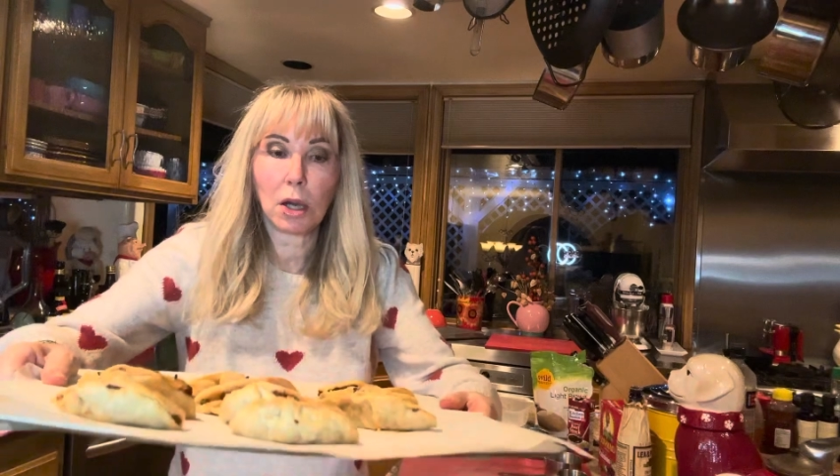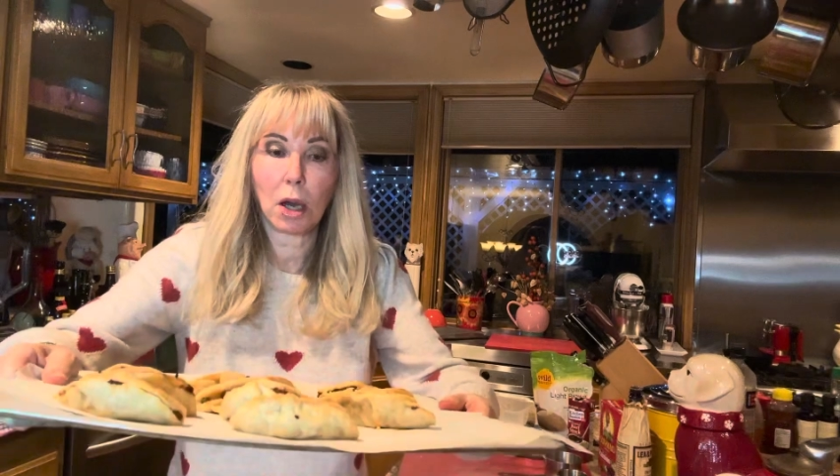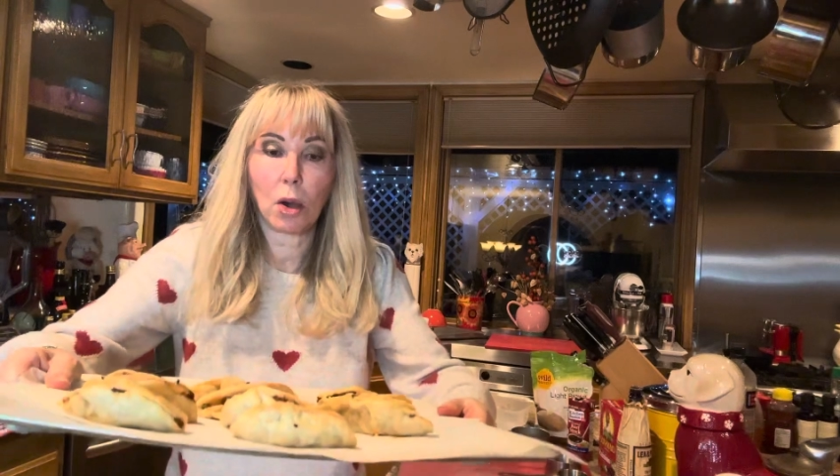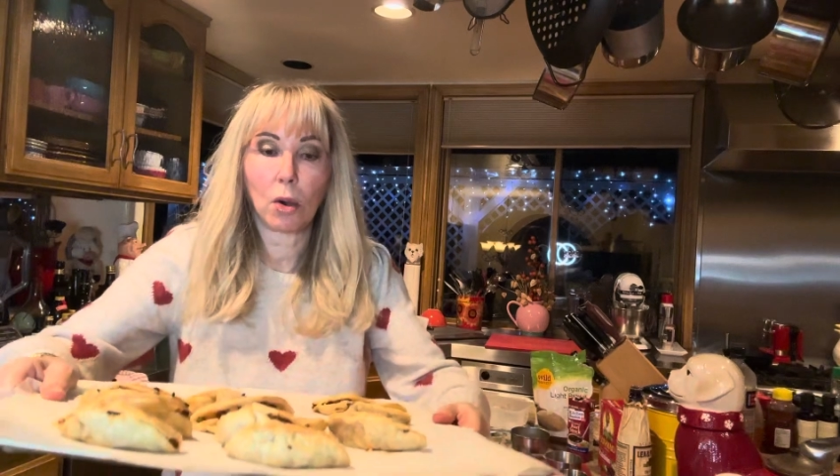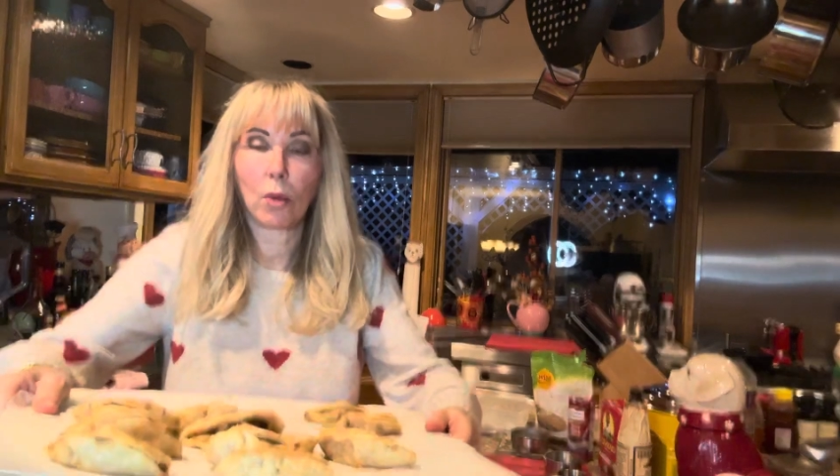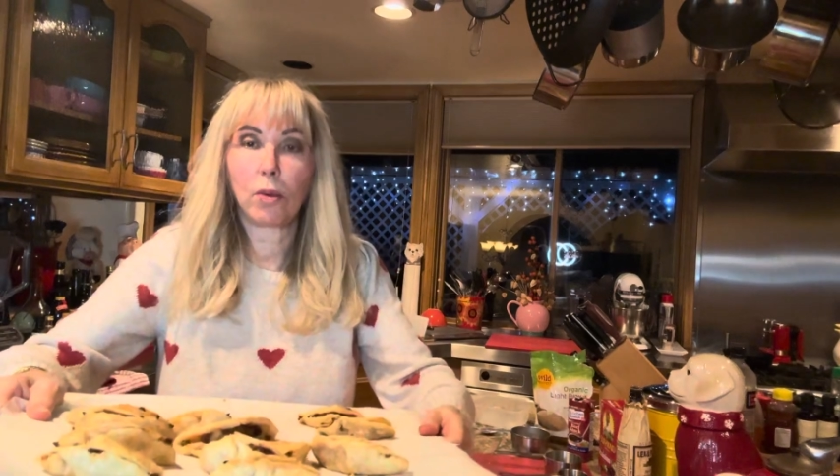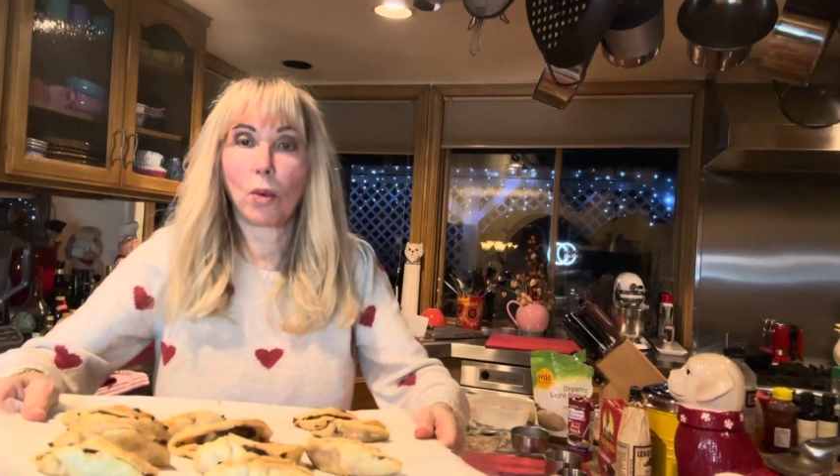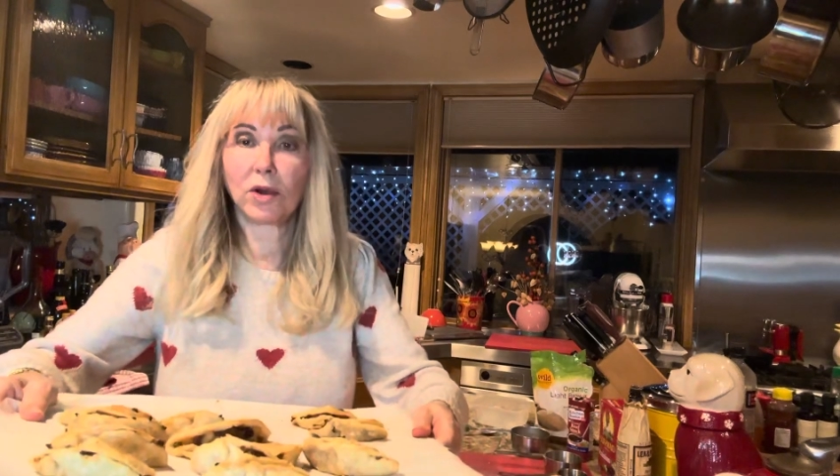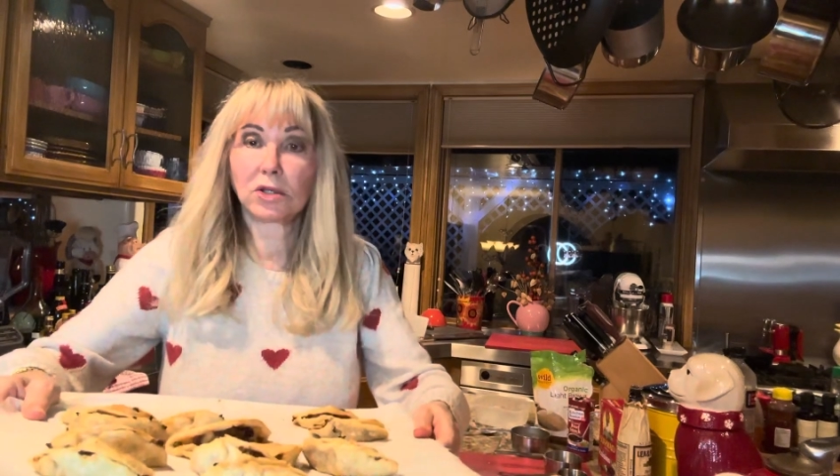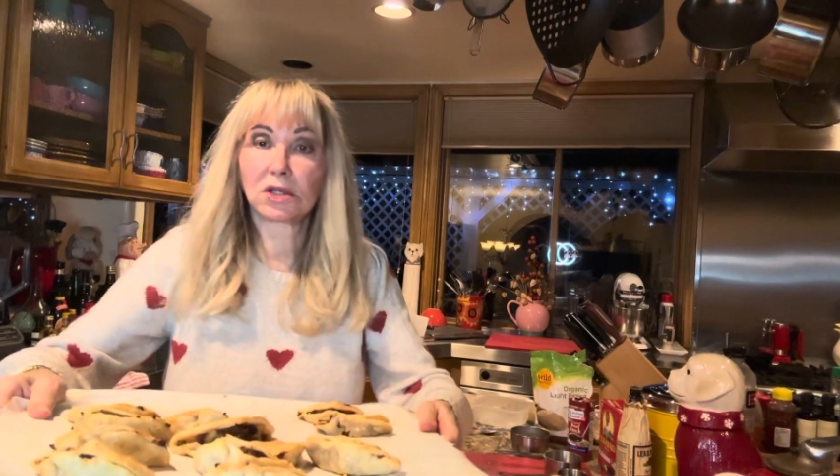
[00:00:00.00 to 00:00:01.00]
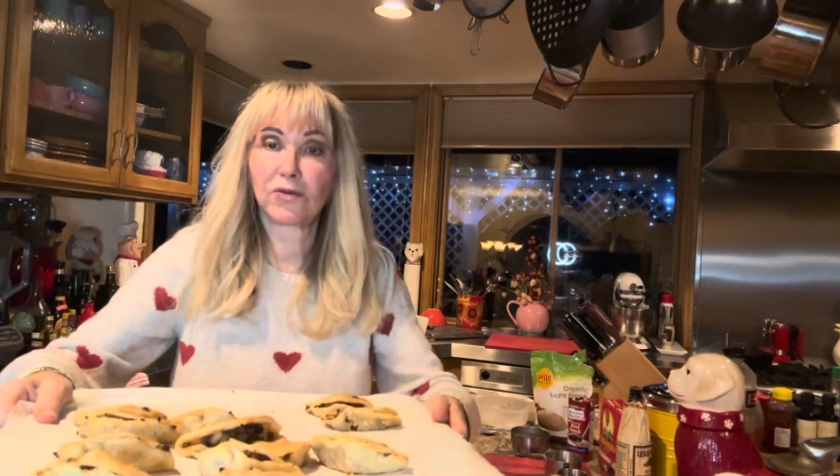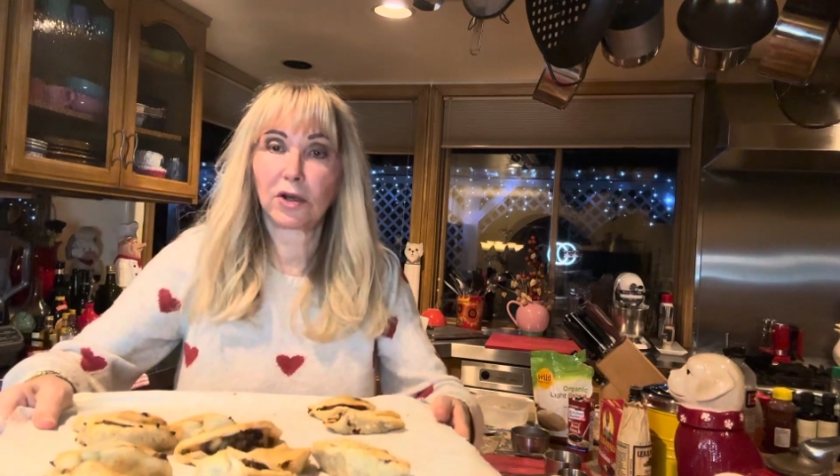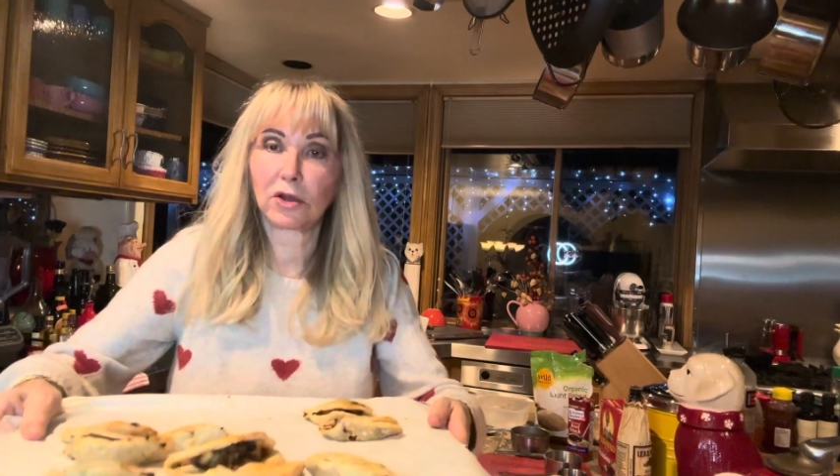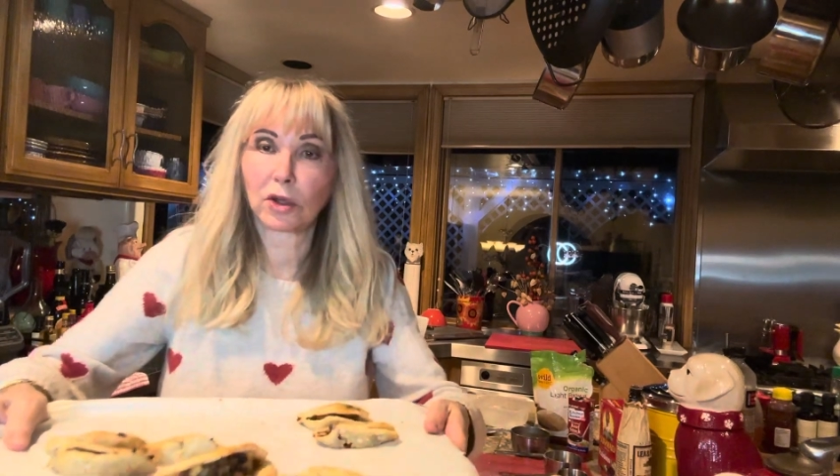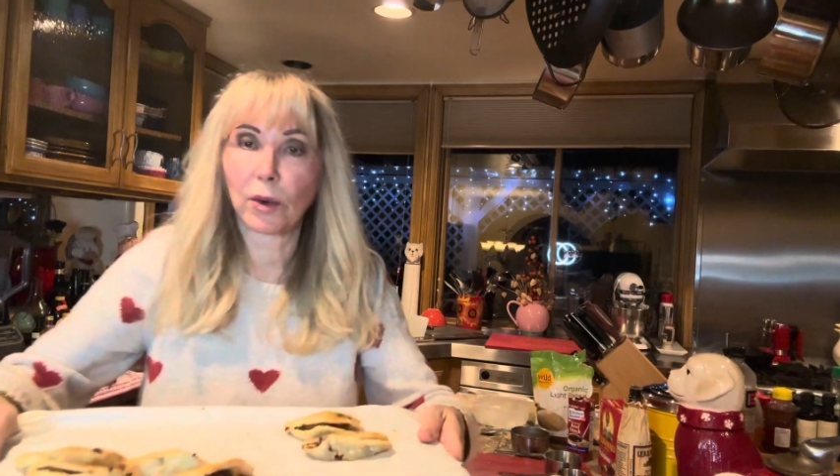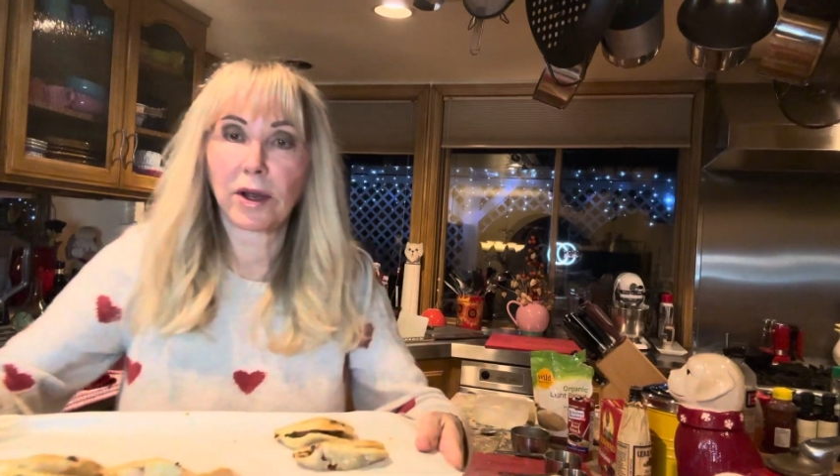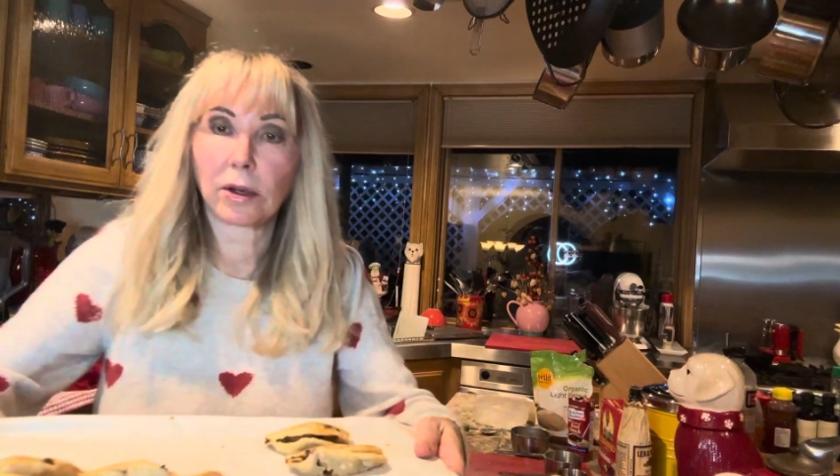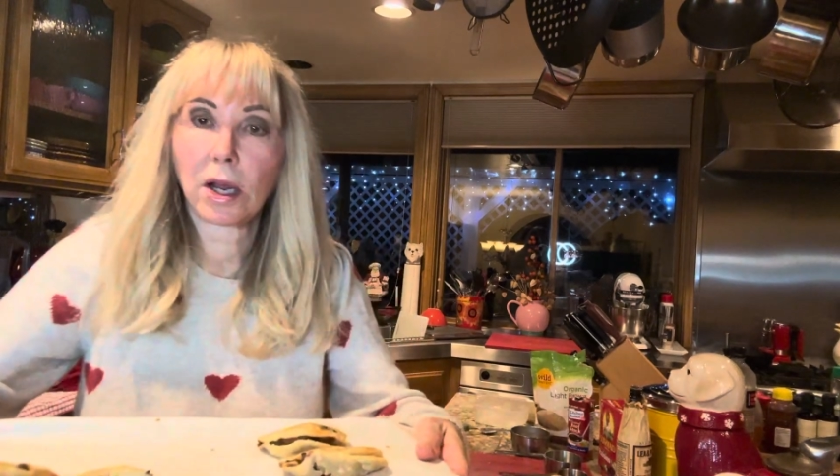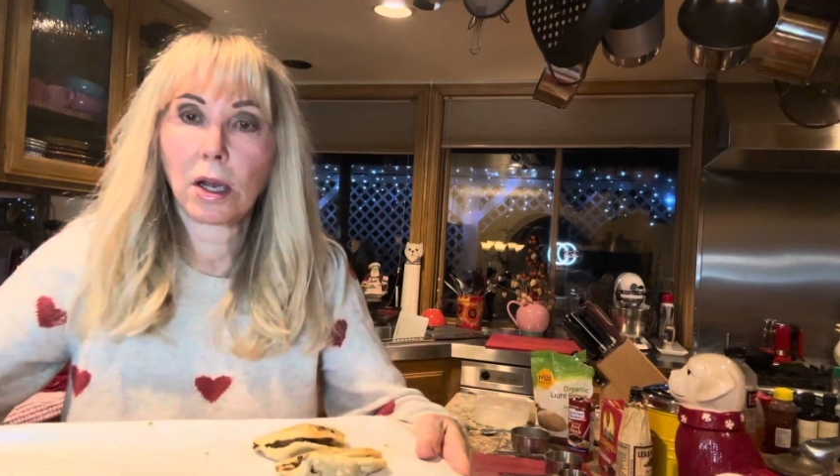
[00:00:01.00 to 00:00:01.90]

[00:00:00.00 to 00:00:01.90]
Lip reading: Oh, one just fell on the ground.